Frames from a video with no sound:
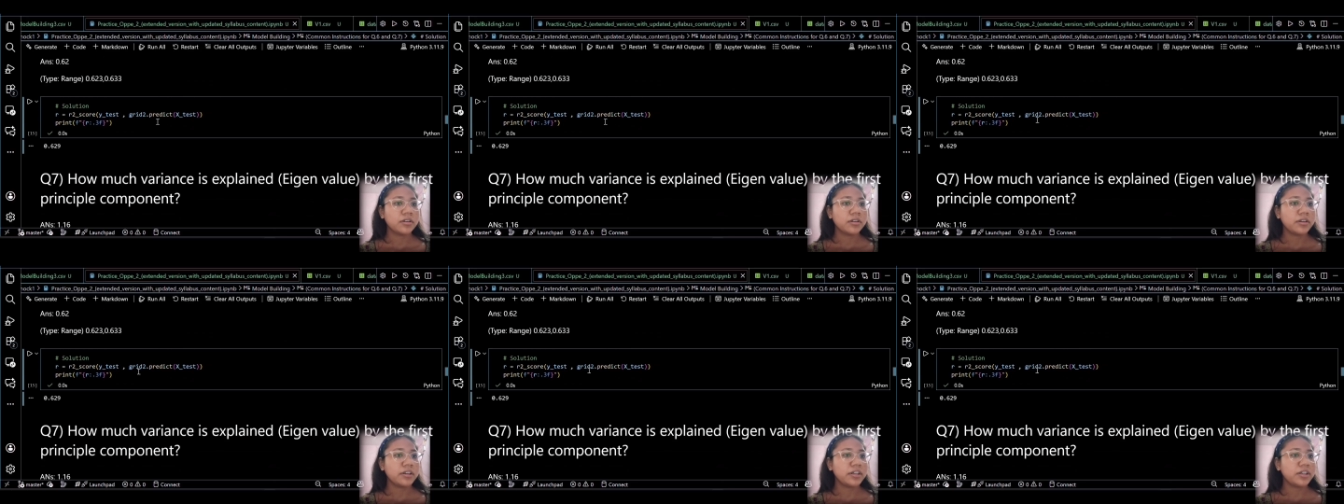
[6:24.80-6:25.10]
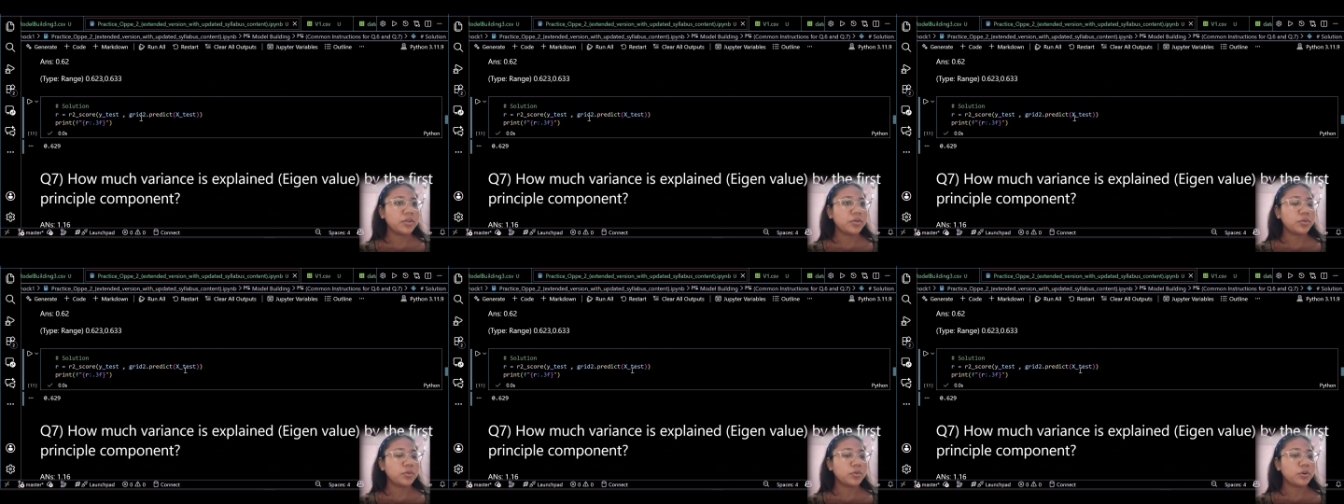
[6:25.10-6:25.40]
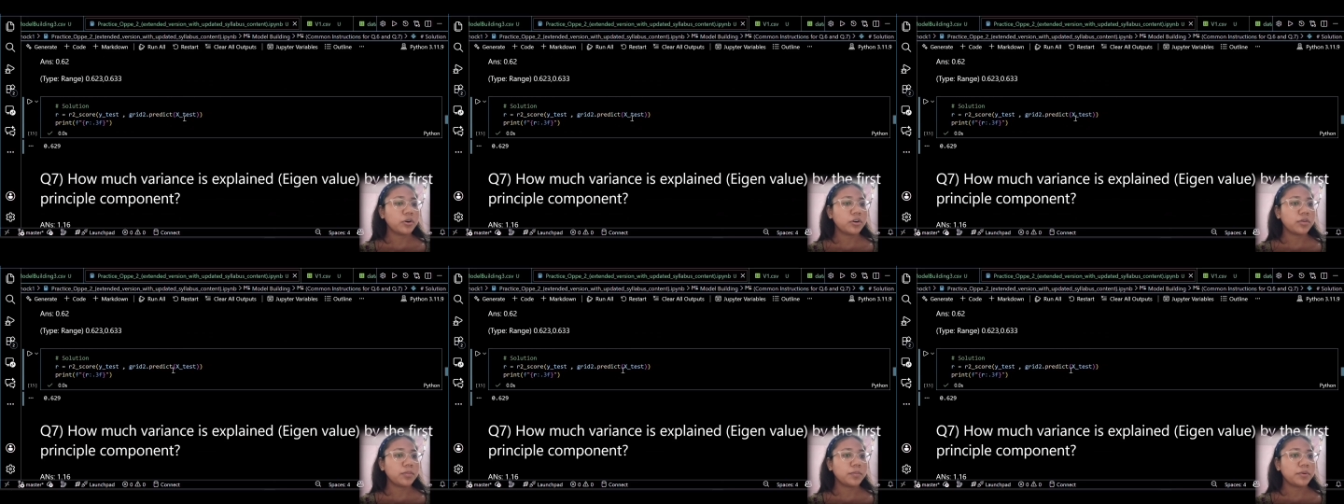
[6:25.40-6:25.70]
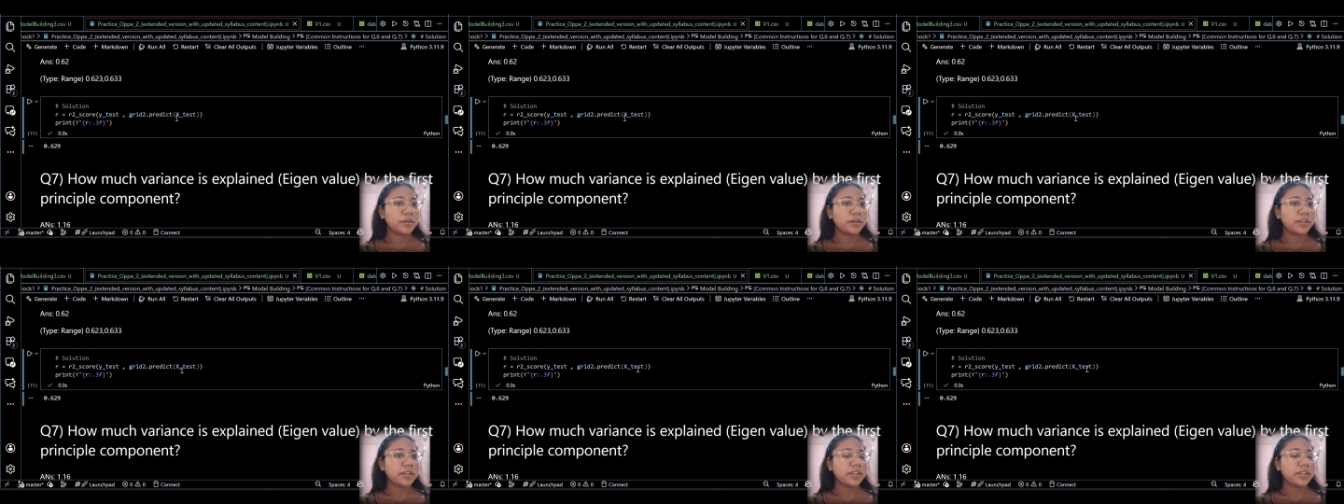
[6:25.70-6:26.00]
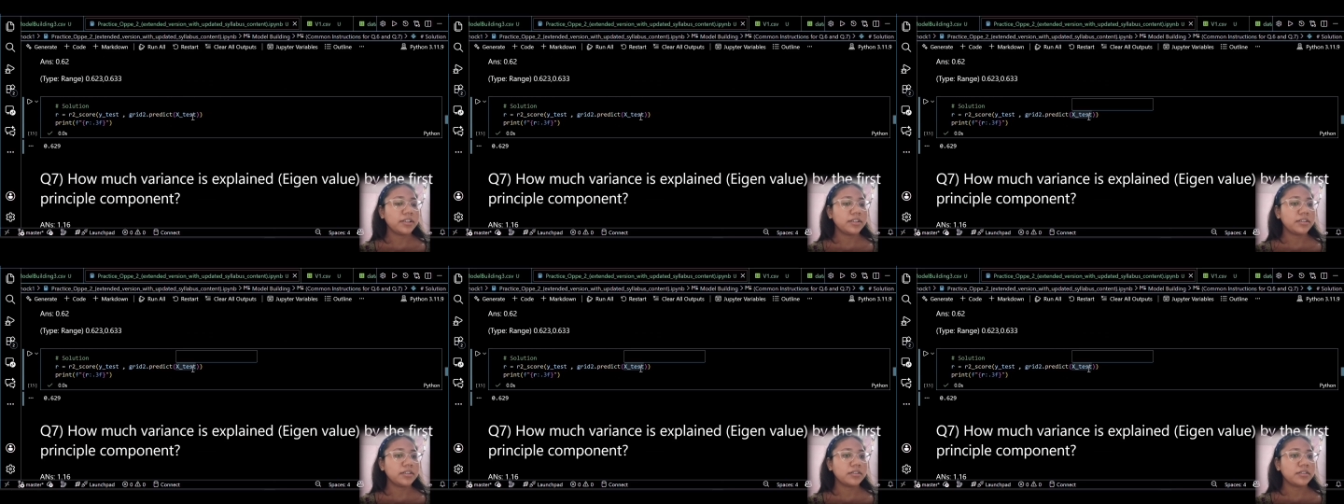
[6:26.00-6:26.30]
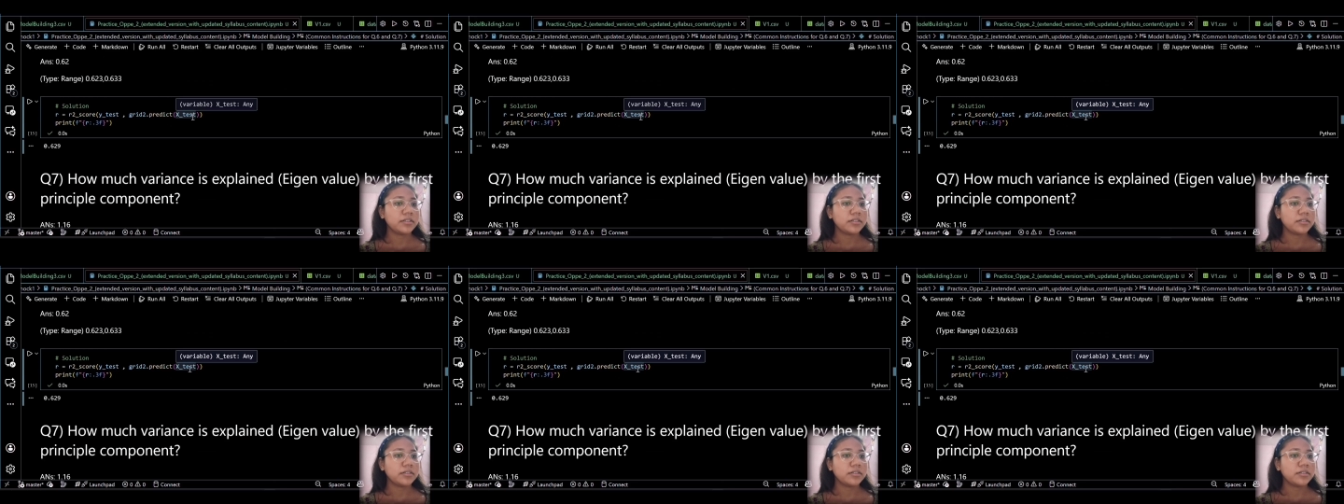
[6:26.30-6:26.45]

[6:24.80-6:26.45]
Grid2 dot predict